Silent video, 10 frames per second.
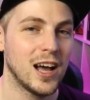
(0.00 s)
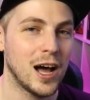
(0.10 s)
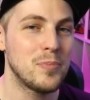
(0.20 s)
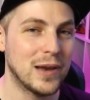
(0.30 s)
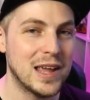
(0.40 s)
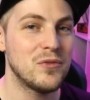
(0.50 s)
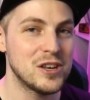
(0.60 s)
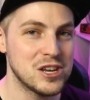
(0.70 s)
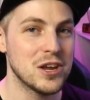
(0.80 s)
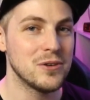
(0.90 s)
I believe
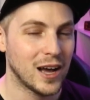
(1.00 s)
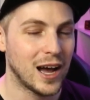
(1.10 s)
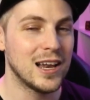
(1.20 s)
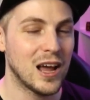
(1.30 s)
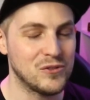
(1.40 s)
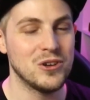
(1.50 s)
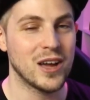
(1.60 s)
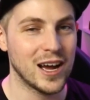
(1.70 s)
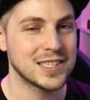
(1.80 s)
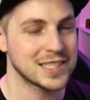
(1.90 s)
in you. I love you
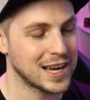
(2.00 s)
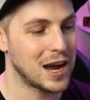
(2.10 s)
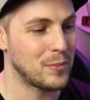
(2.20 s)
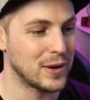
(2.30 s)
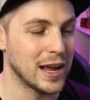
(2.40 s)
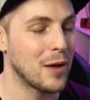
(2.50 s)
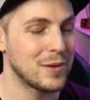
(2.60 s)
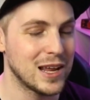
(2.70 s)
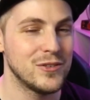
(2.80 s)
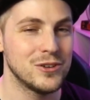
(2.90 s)
guys as a company. I
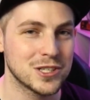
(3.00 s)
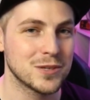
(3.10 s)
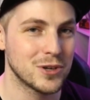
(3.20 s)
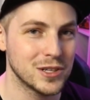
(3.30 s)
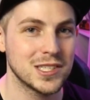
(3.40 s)
believe you do some good